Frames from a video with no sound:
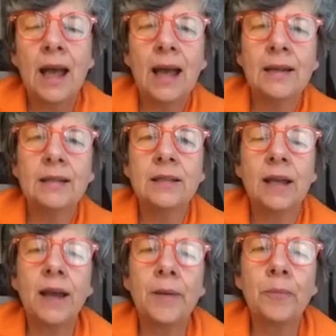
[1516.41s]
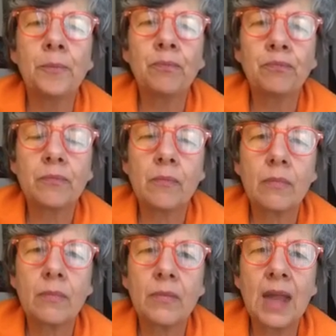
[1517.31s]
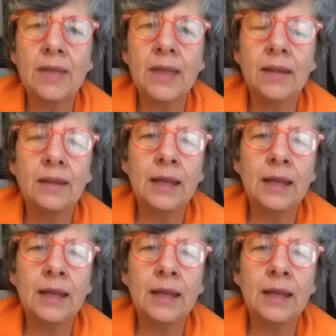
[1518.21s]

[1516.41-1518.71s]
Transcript: and then